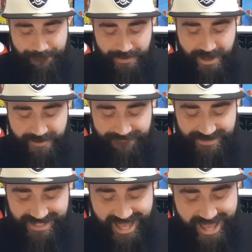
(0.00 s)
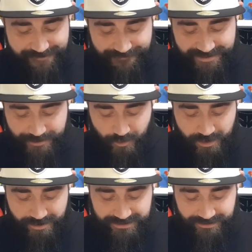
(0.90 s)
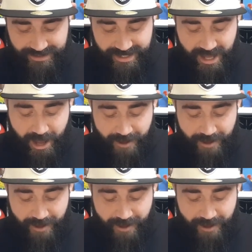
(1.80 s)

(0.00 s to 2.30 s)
perfect. Everything works on it.